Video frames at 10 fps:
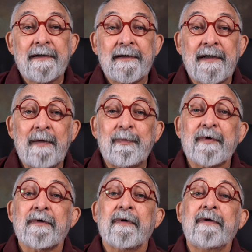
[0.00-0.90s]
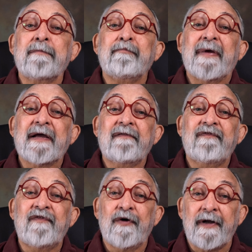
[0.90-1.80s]
keep your own big
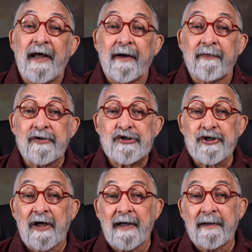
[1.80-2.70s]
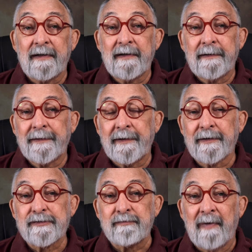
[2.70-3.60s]
foot out of the shot.
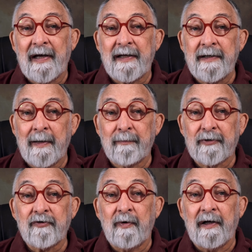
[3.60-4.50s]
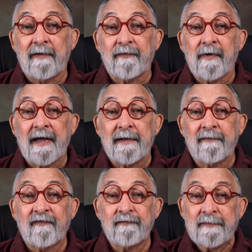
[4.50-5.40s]
Here's my number 12 right in
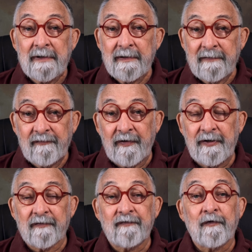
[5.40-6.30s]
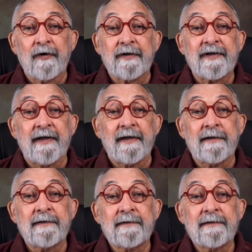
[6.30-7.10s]
figure 14.